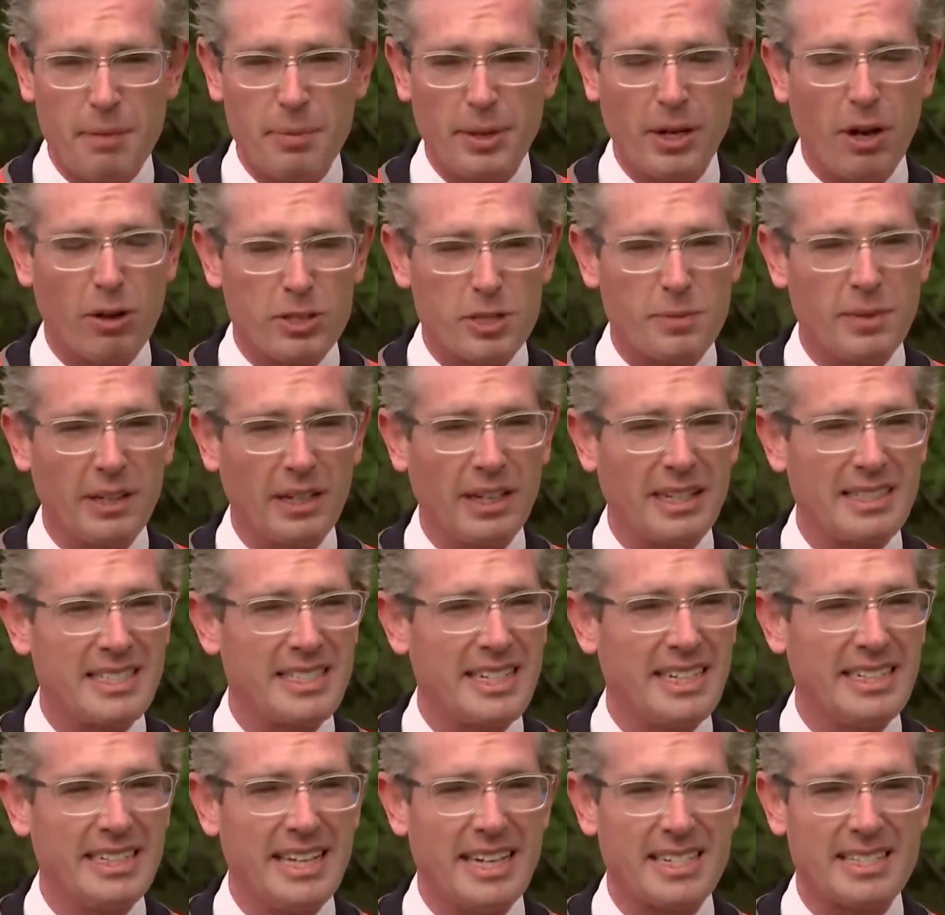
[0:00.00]
But ultimately, as I
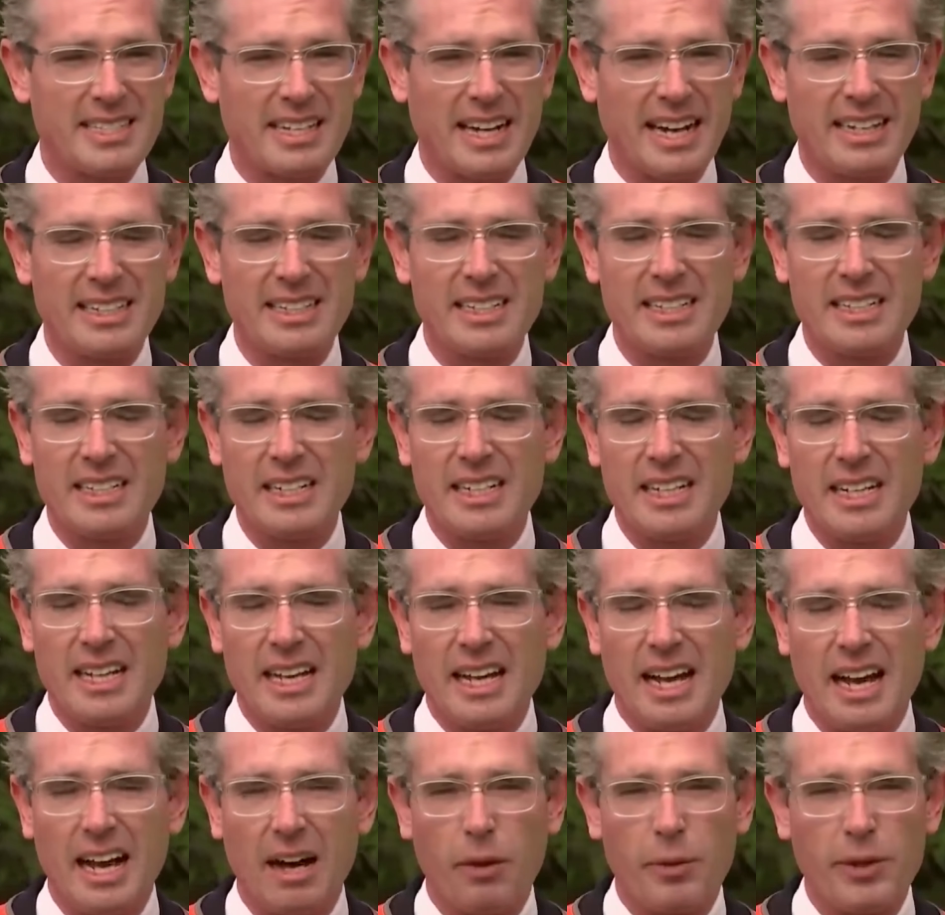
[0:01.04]
said yesterday,
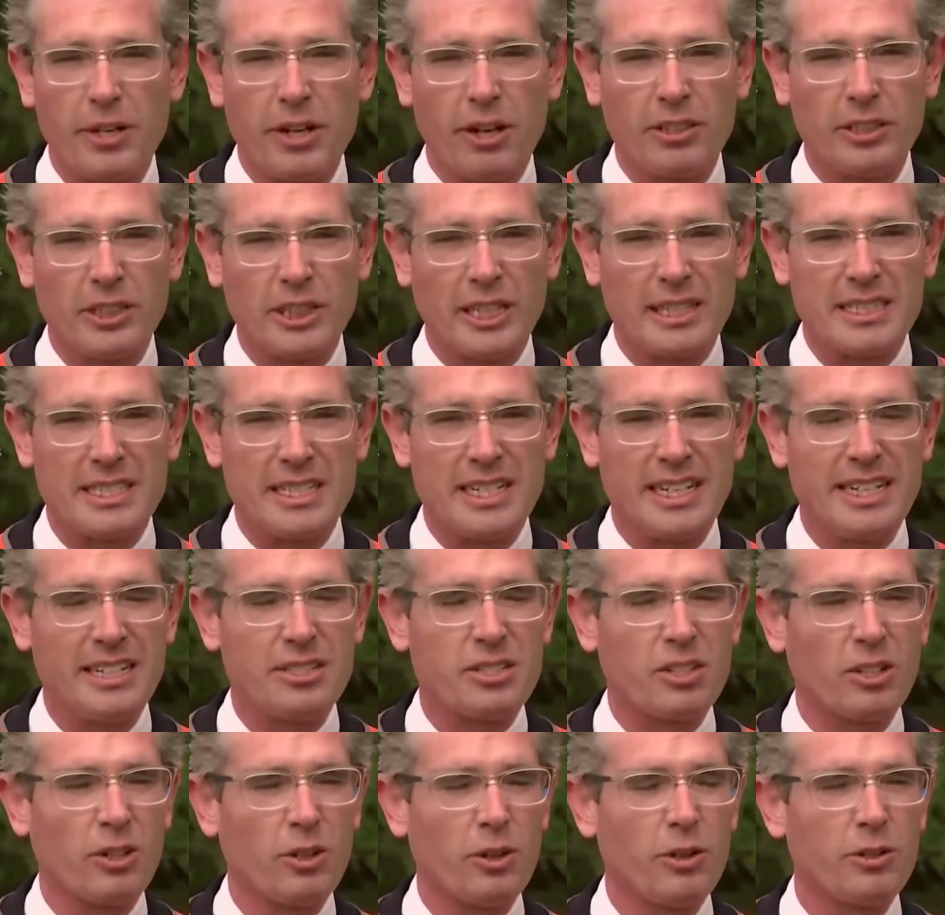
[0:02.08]
we don't just
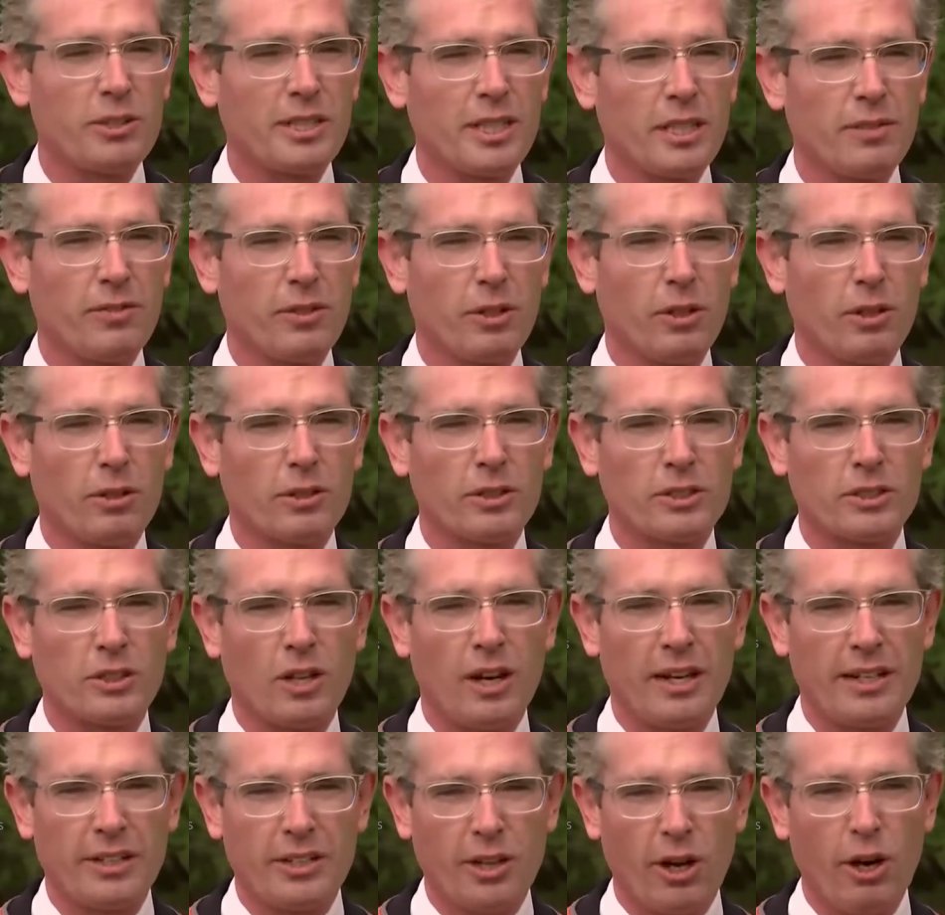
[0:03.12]
need to learn to live
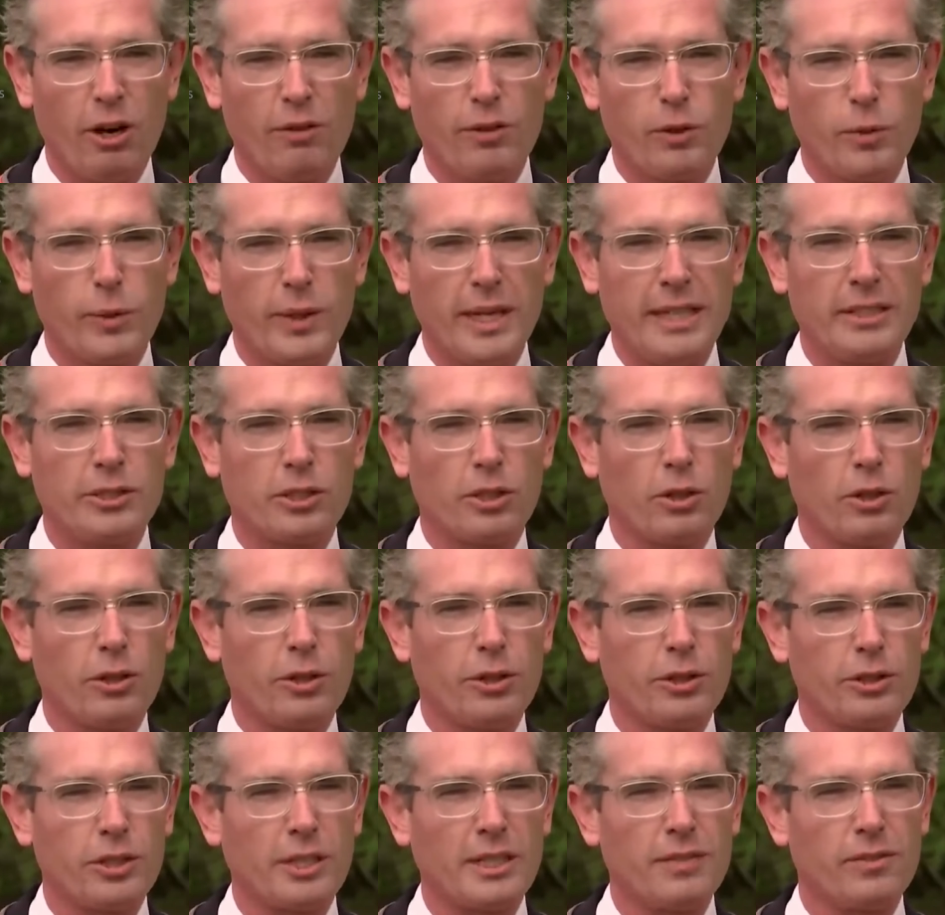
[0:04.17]
alongside COVID, we need to
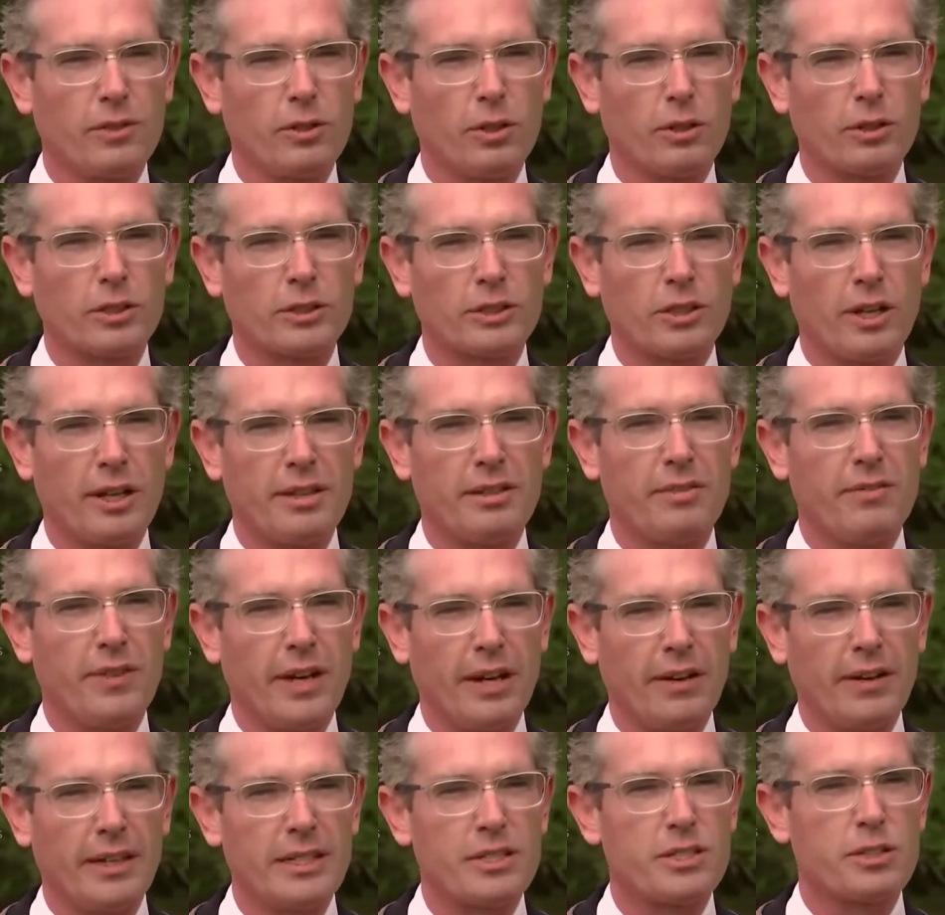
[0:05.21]
learn to live alongside the
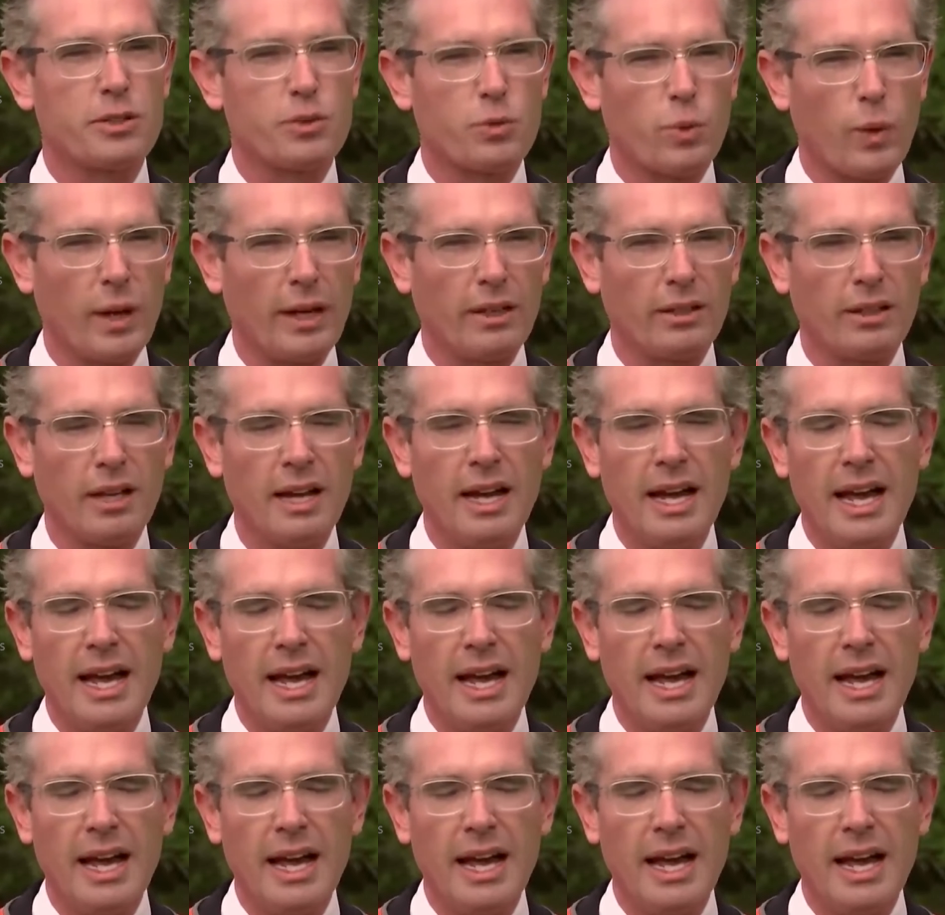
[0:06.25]
variants as well.